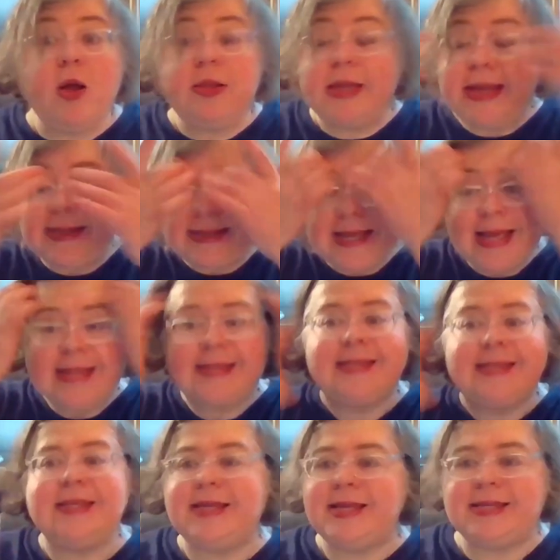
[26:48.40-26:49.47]
my, it, it
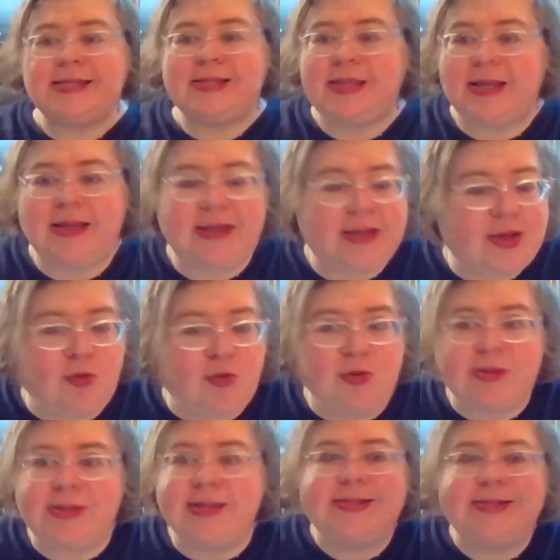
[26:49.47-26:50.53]
yeah. it's you know
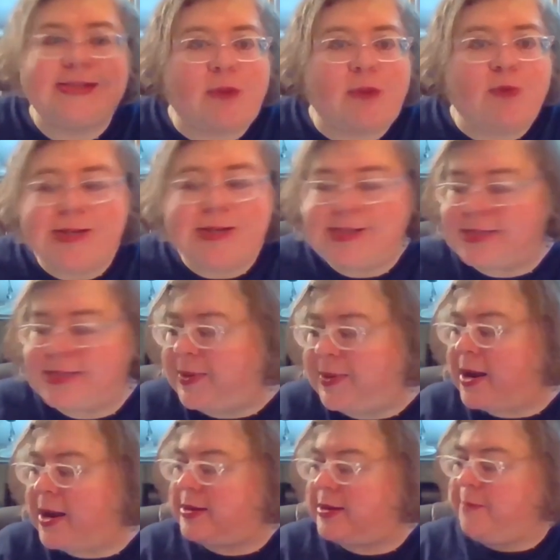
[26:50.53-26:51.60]
in some ways it's better.
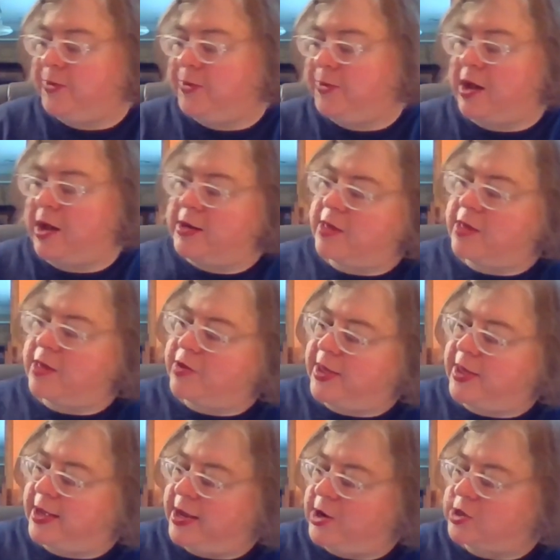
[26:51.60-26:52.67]
And another
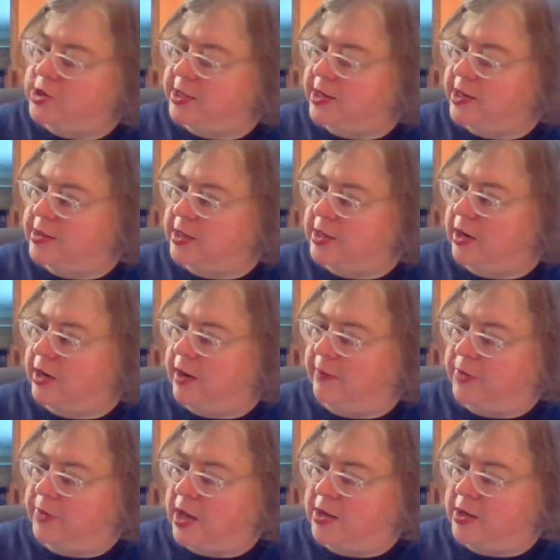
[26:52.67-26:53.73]
thing, here's another
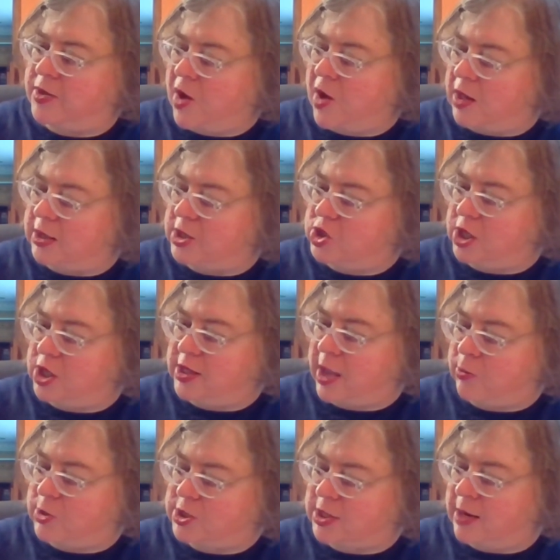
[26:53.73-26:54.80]
um, anthology that
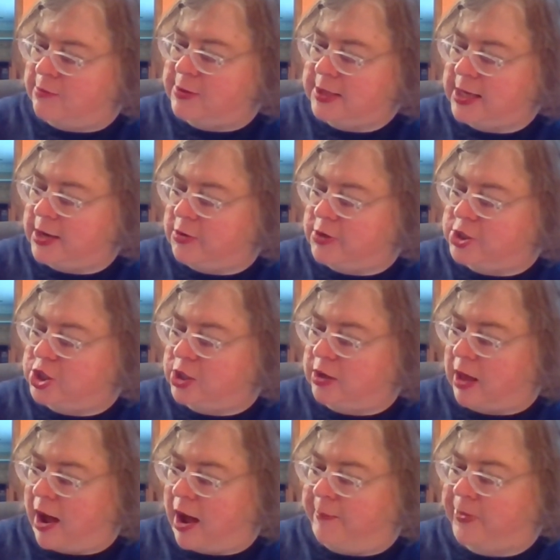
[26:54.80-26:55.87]
was completely
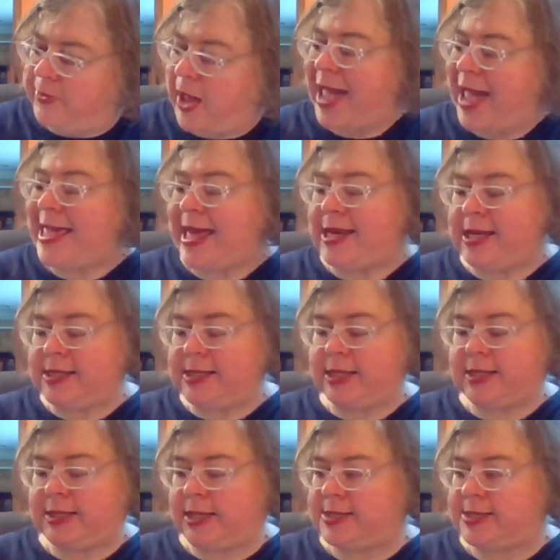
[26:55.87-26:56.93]
original. Um, I
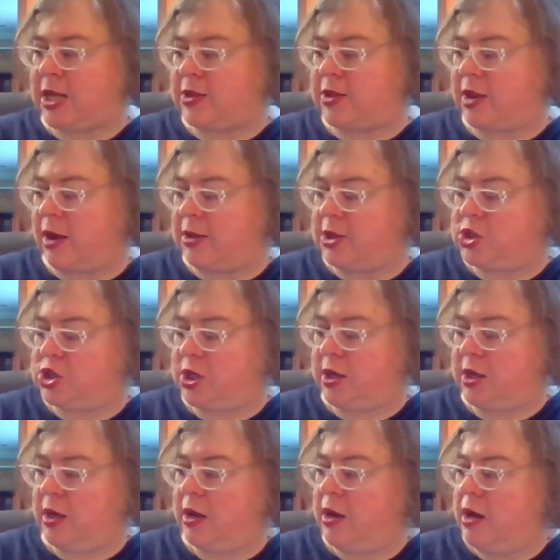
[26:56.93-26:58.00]
edited this
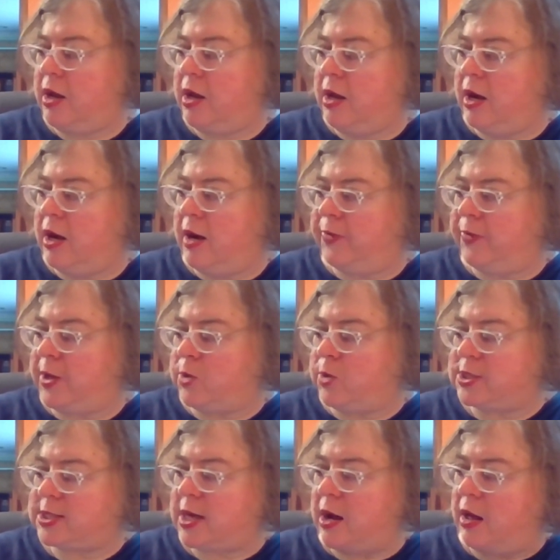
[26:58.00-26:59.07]
anthology. Um, it
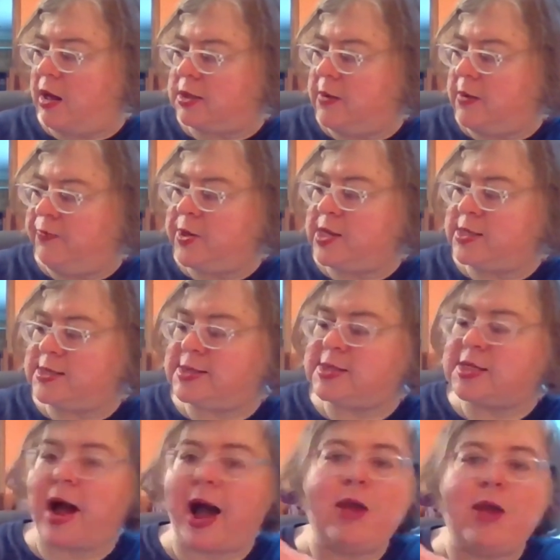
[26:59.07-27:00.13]
was called
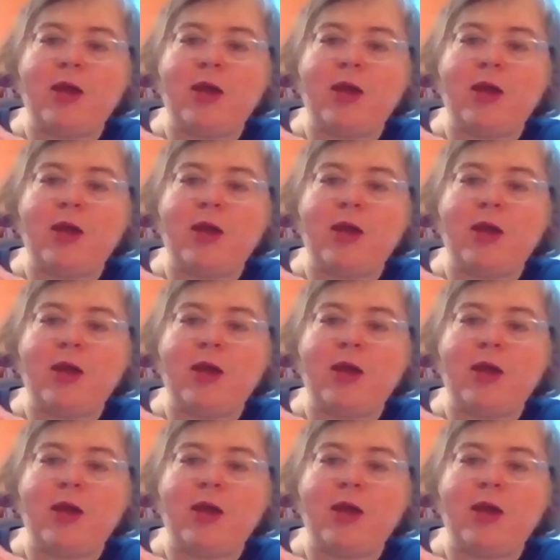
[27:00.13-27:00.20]
Sky